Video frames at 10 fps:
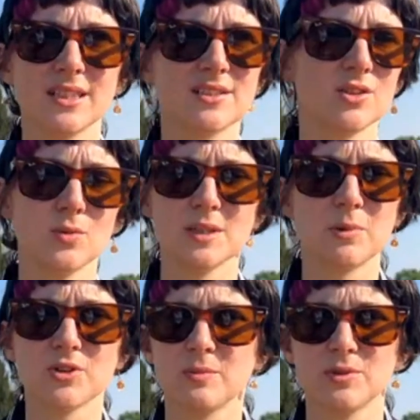It's not always
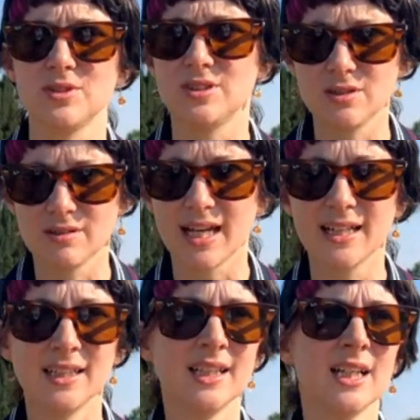possible to do
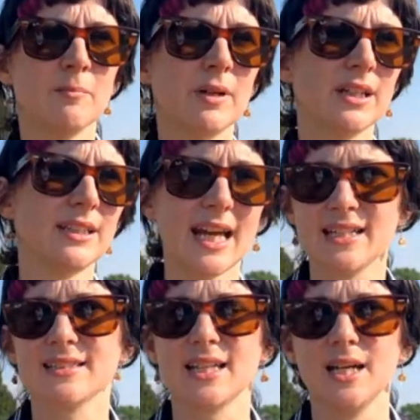that. But
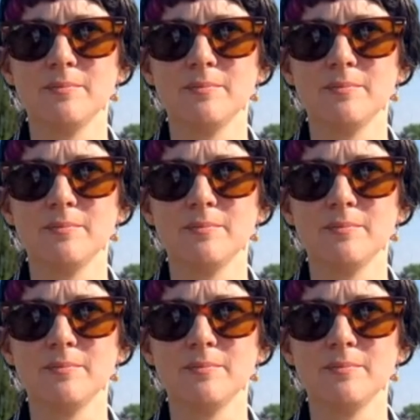yes,